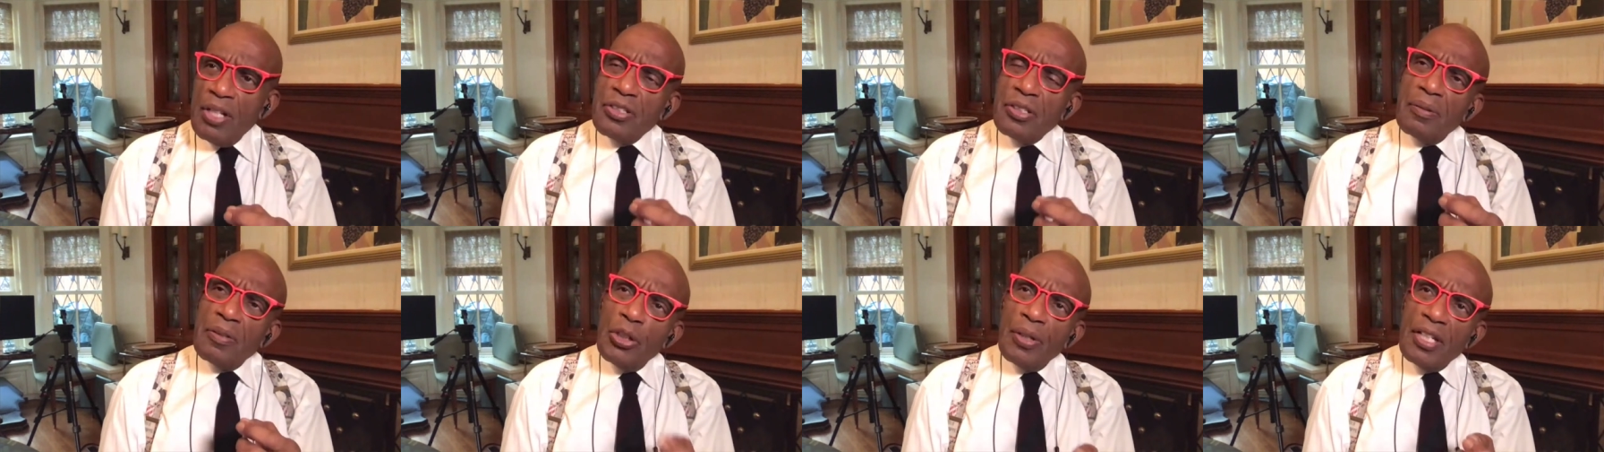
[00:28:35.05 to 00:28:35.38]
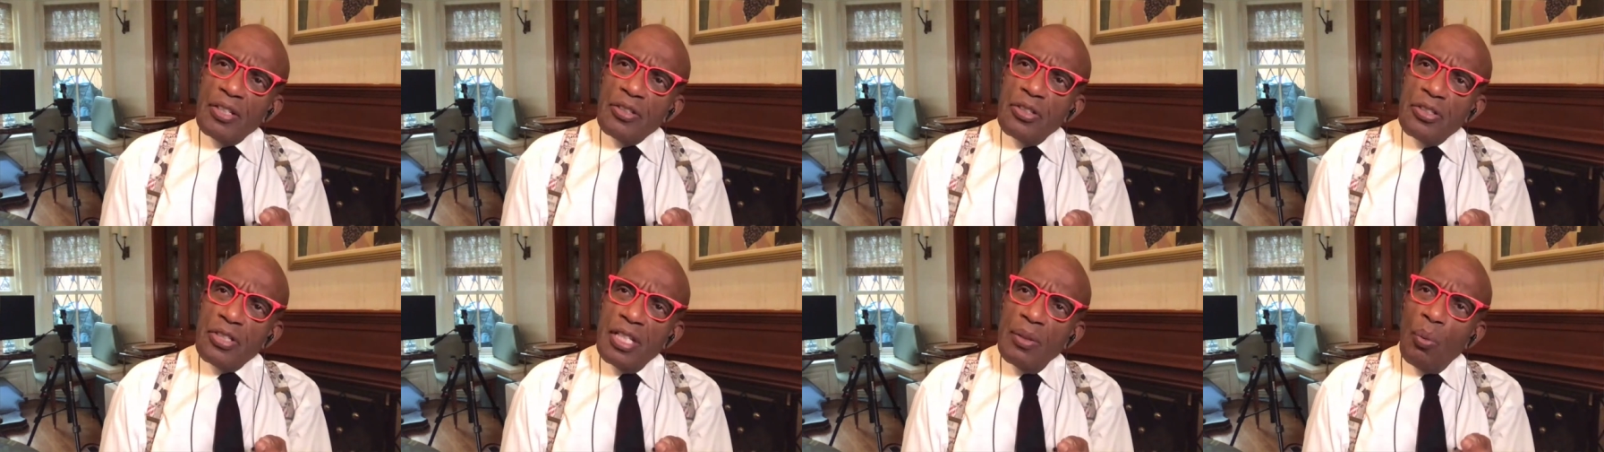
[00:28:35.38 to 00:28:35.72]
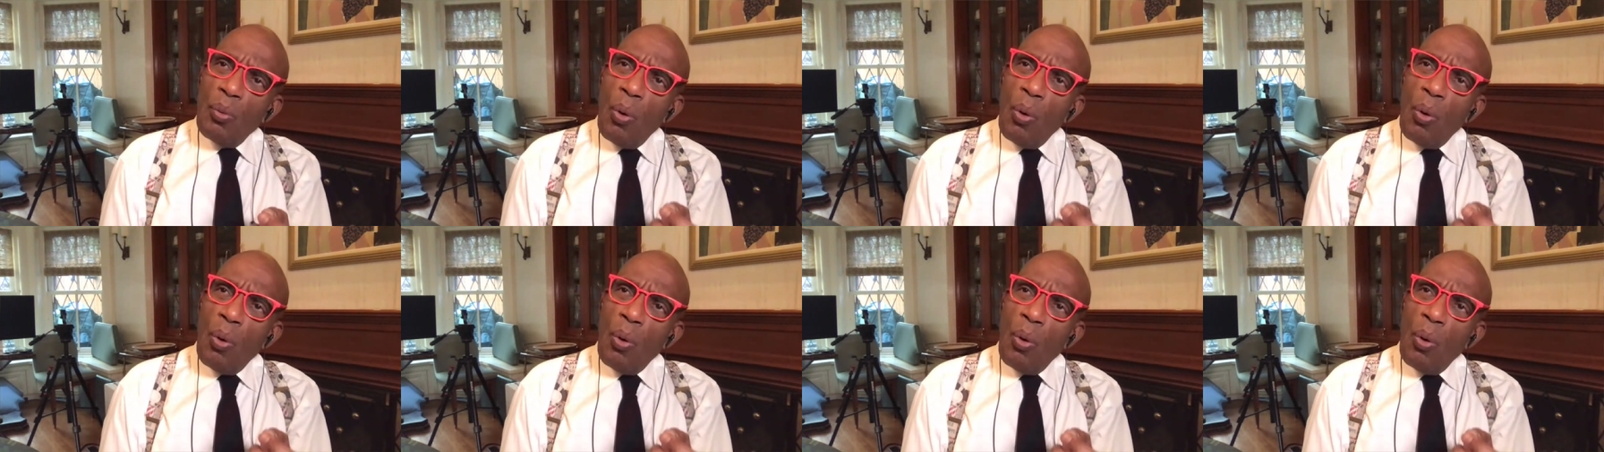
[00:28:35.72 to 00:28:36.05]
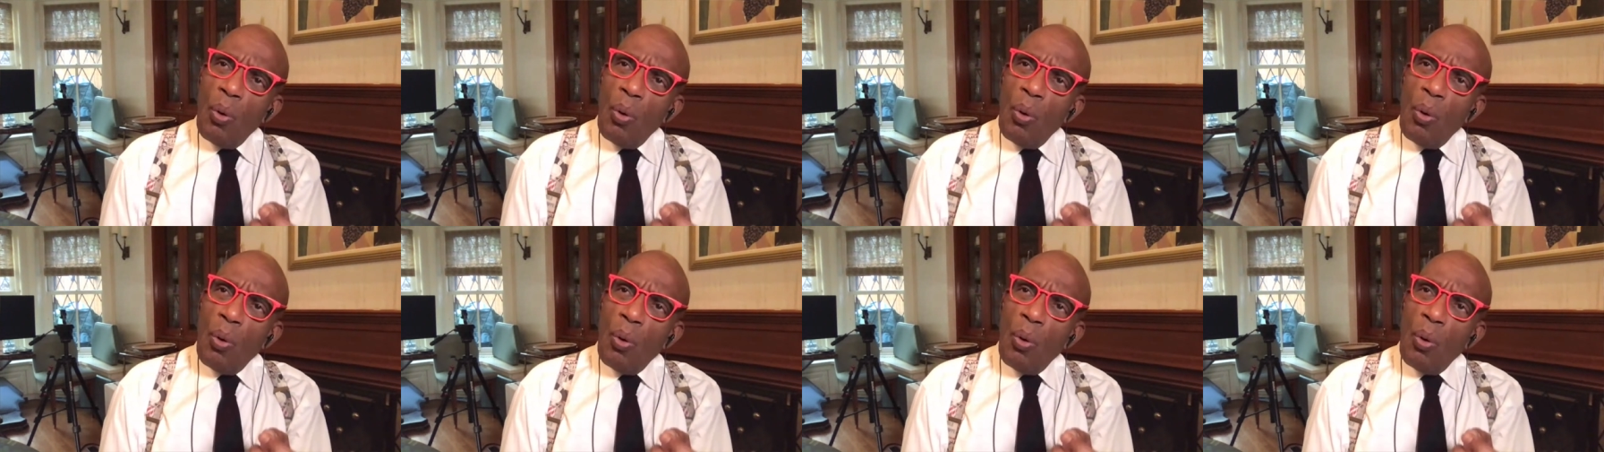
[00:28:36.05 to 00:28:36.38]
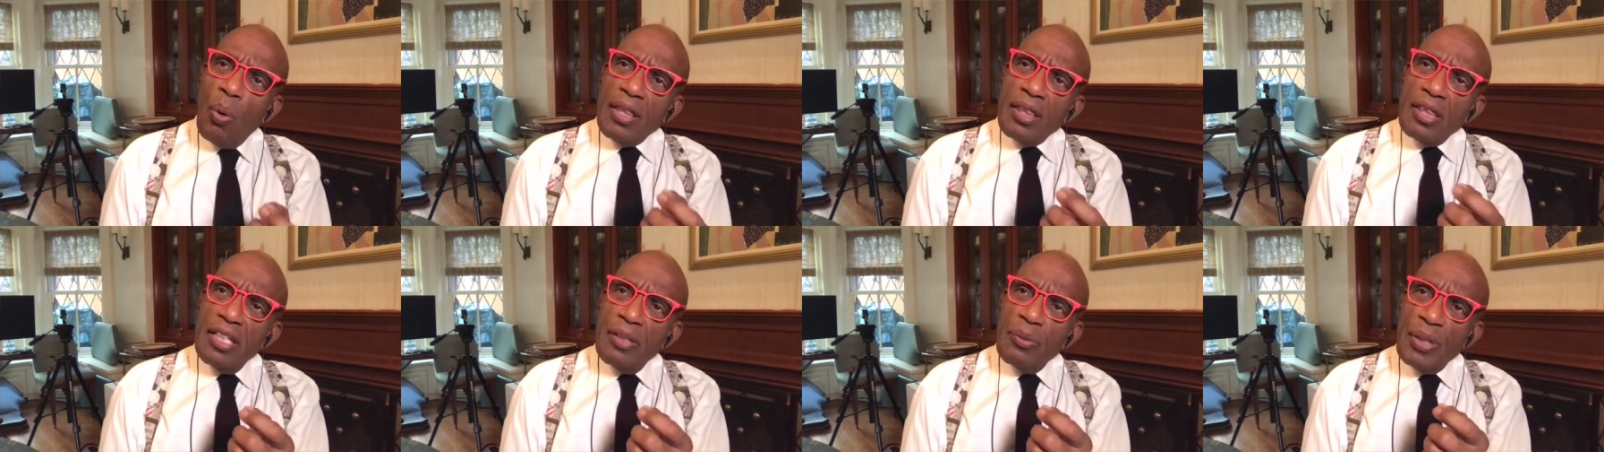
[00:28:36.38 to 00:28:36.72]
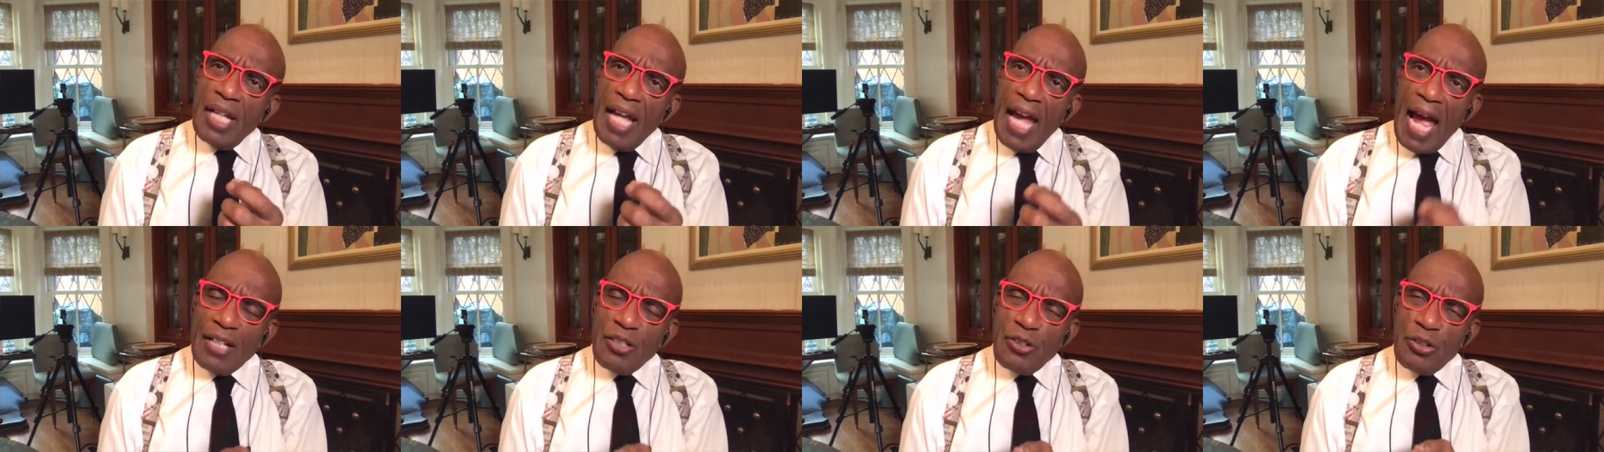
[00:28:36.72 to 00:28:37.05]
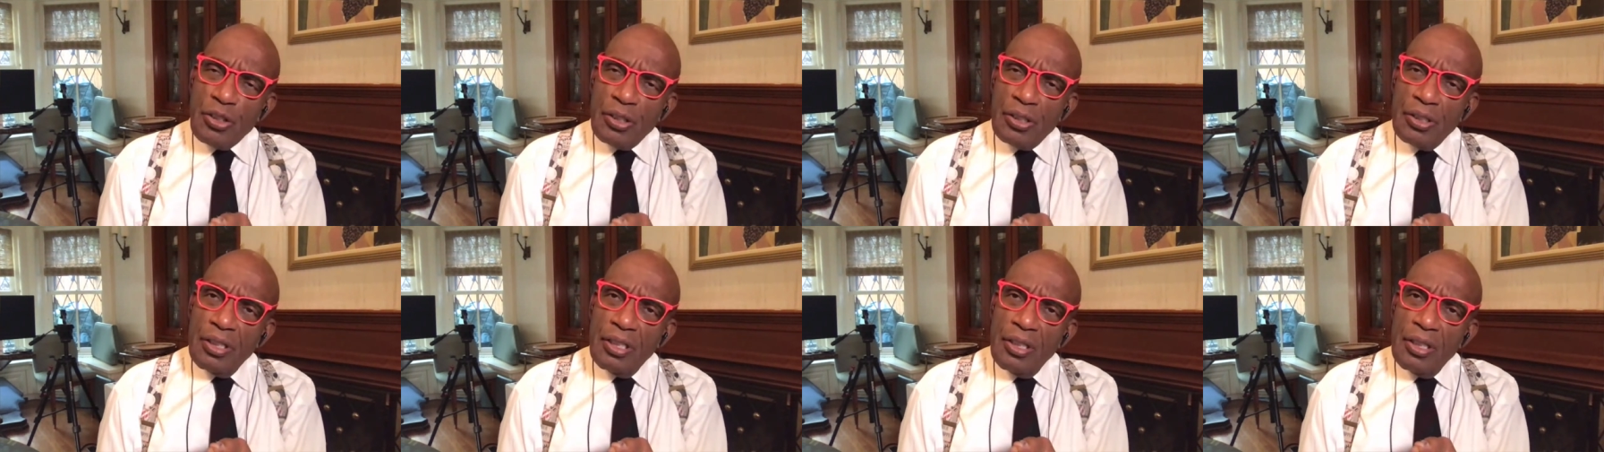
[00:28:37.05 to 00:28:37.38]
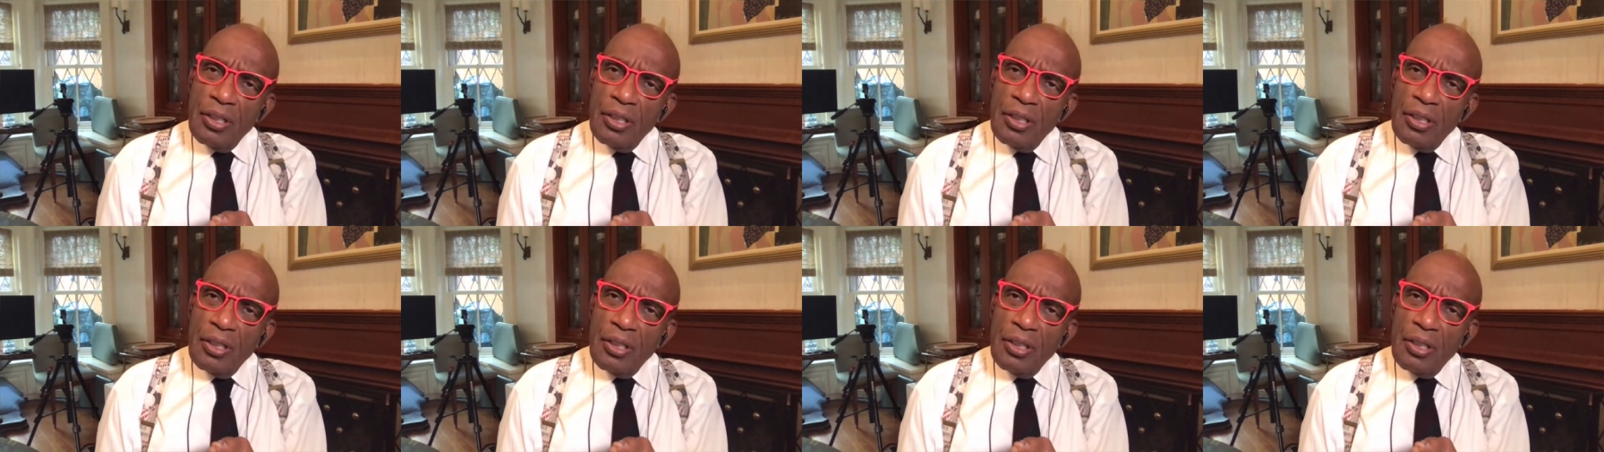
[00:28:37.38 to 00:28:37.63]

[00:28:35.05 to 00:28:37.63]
curious to see what the reaction